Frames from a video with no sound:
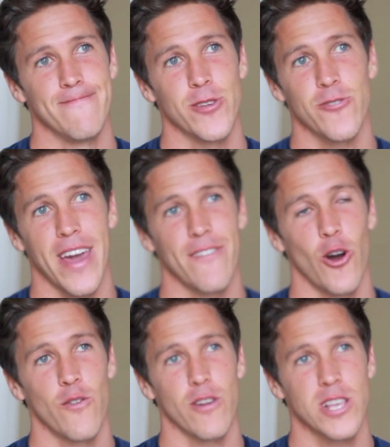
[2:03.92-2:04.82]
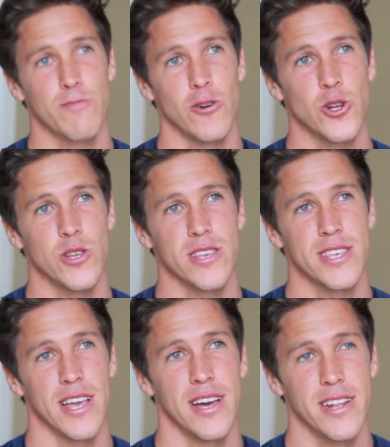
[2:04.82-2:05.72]
when you have overexposure to the
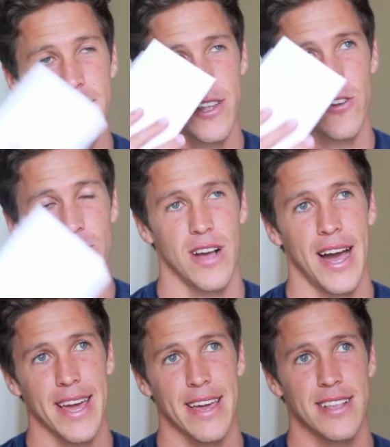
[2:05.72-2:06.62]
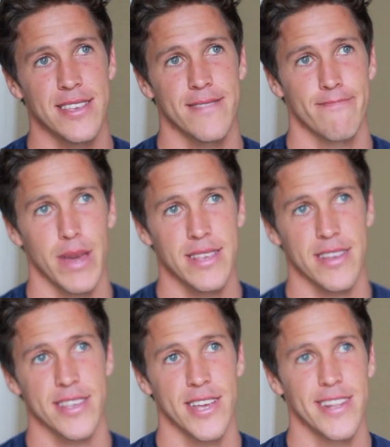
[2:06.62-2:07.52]
sun and your eye gets
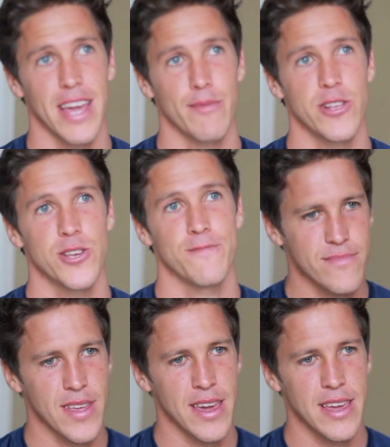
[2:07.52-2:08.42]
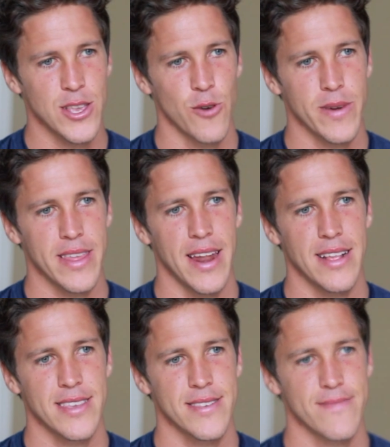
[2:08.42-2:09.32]
basically sun damaged. He told me that
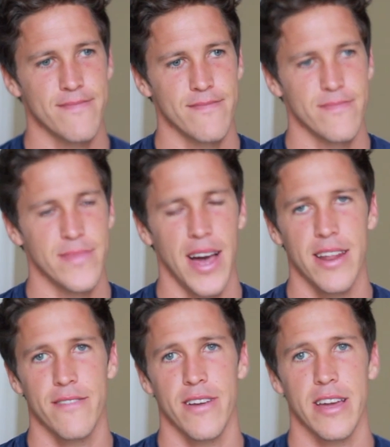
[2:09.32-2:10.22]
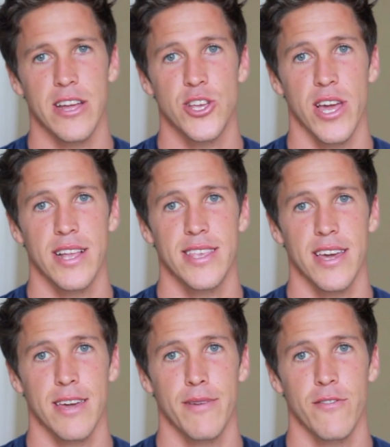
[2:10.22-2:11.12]
it's not a very good chance that
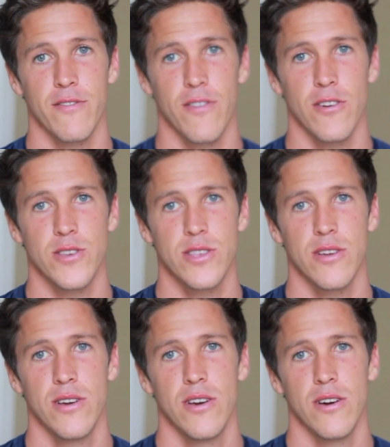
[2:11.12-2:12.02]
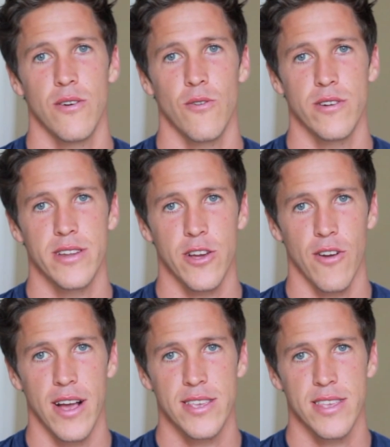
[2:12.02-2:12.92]
it could be reversed or
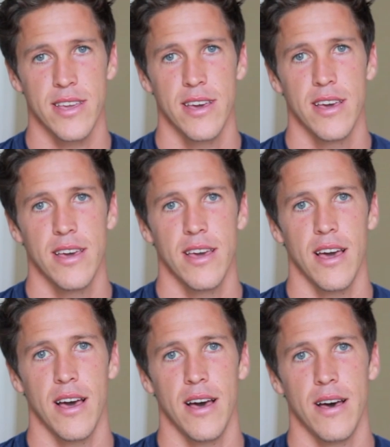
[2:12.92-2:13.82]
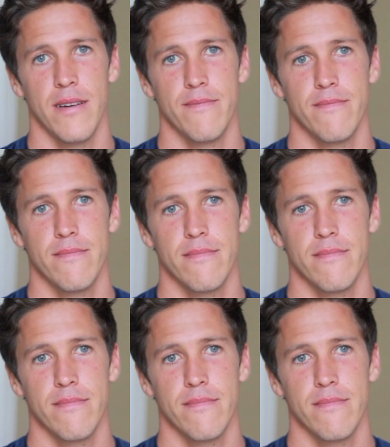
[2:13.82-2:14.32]
degressed. So